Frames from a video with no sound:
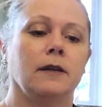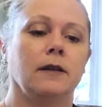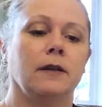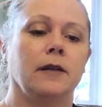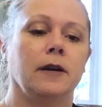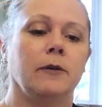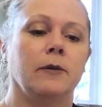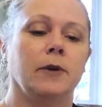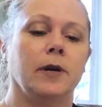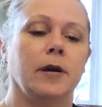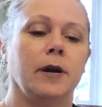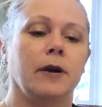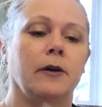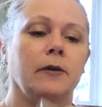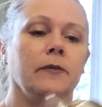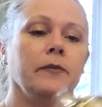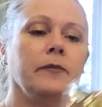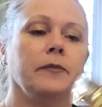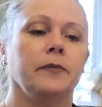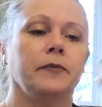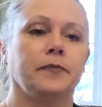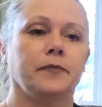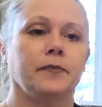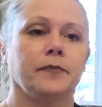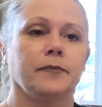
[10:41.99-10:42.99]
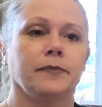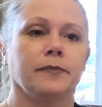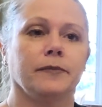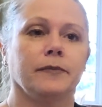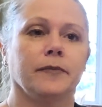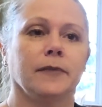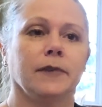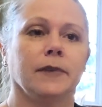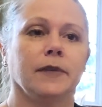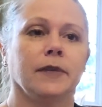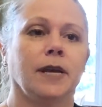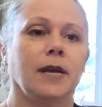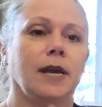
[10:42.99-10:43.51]
There we go.
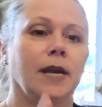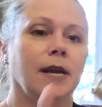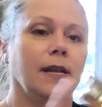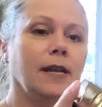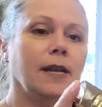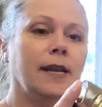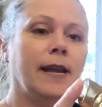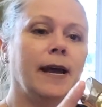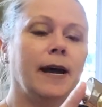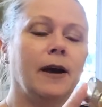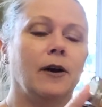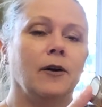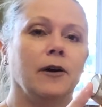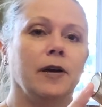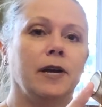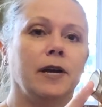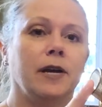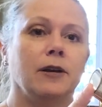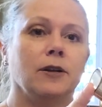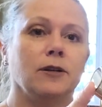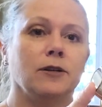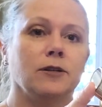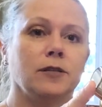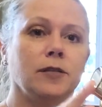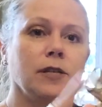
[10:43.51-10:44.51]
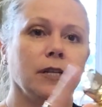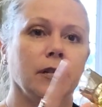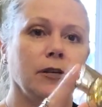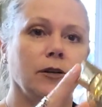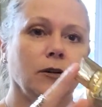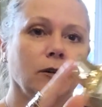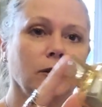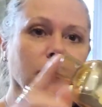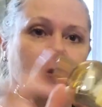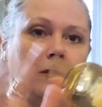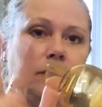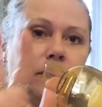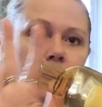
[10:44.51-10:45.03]
Now here's the
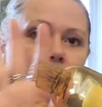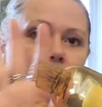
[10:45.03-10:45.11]
little